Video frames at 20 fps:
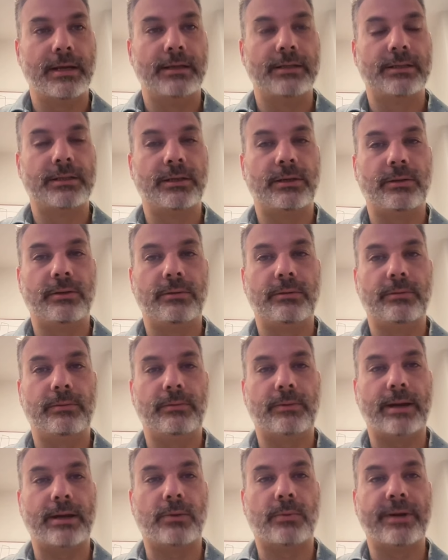So
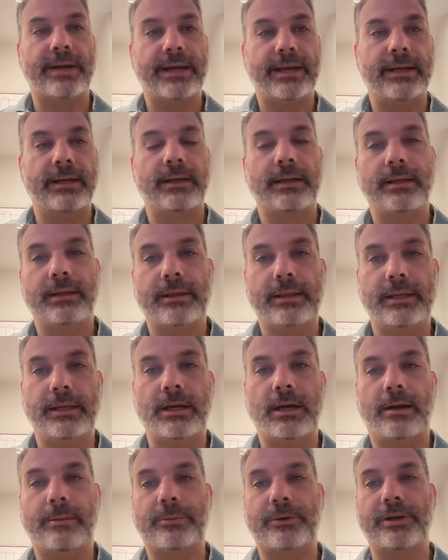right away,
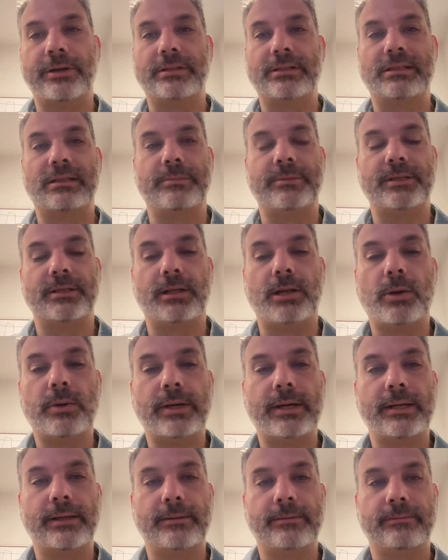the operating system is
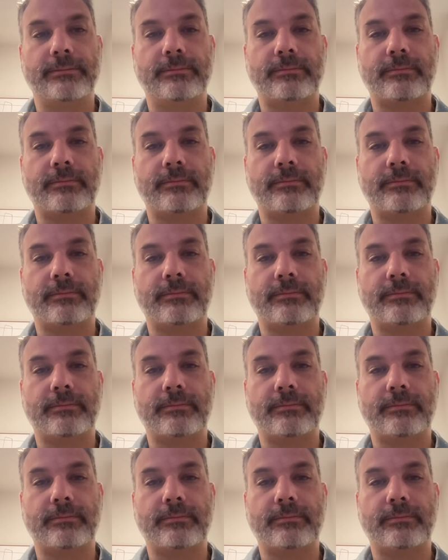loading,